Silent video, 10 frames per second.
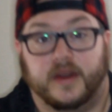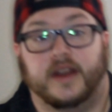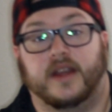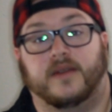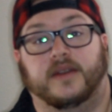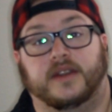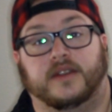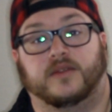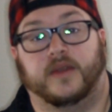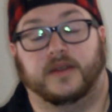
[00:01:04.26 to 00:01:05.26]
right now
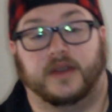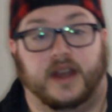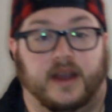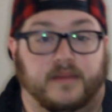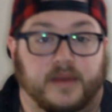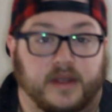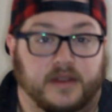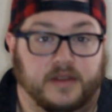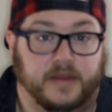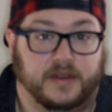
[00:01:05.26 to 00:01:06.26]
is Randall Cobb,
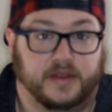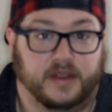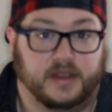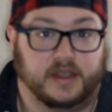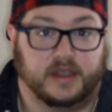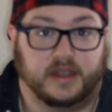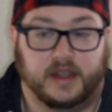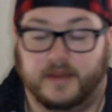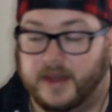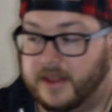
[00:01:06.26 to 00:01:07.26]
Demetri Goodson,
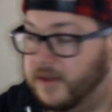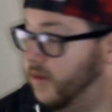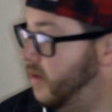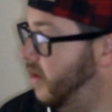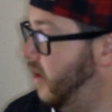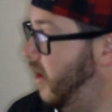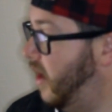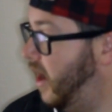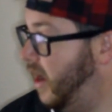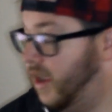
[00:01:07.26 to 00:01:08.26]
Clay Matthews,
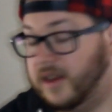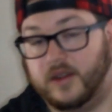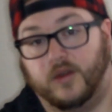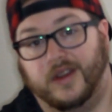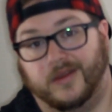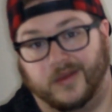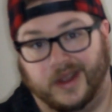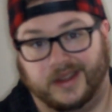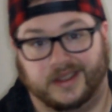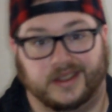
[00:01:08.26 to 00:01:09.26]
and Quinten
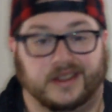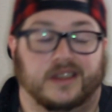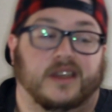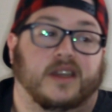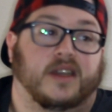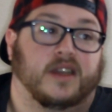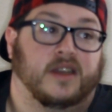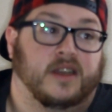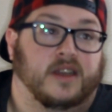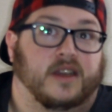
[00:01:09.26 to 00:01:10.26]
Rollins.
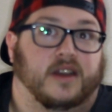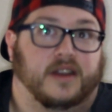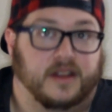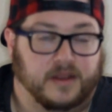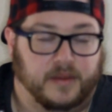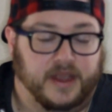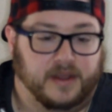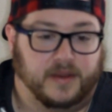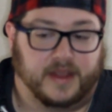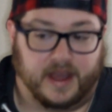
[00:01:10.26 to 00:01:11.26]
Another week
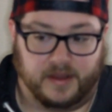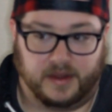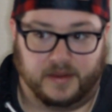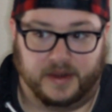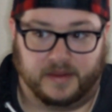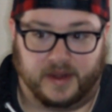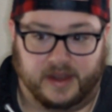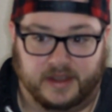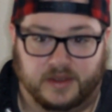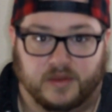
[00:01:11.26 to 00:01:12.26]
without Quinten
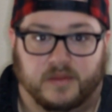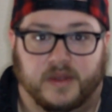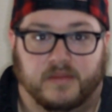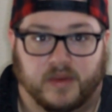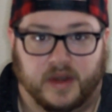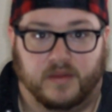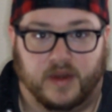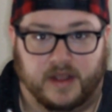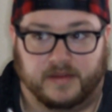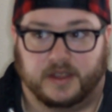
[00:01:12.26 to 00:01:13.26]
Rollins would be pretty
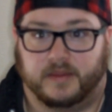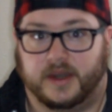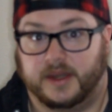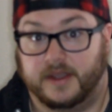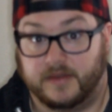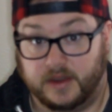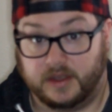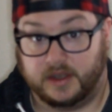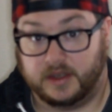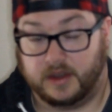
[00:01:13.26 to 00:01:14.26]
rough, especially if
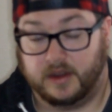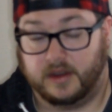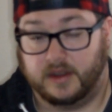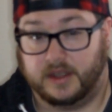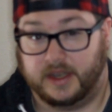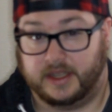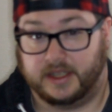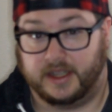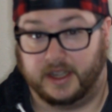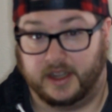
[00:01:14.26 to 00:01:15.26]
Goodson is hurt. Goodson has a
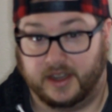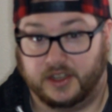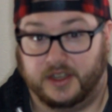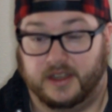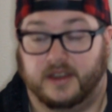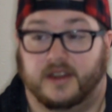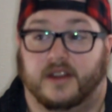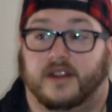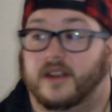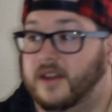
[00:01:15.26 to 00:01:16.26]
concussion.
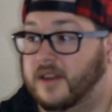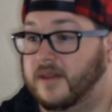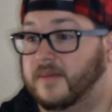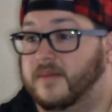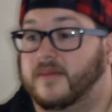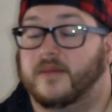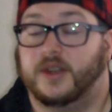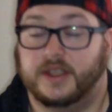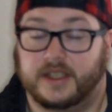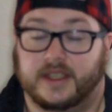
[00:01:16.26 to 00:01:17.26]
Um,
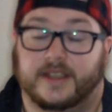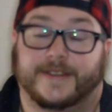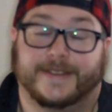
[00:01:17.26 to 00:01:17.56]
Goodson,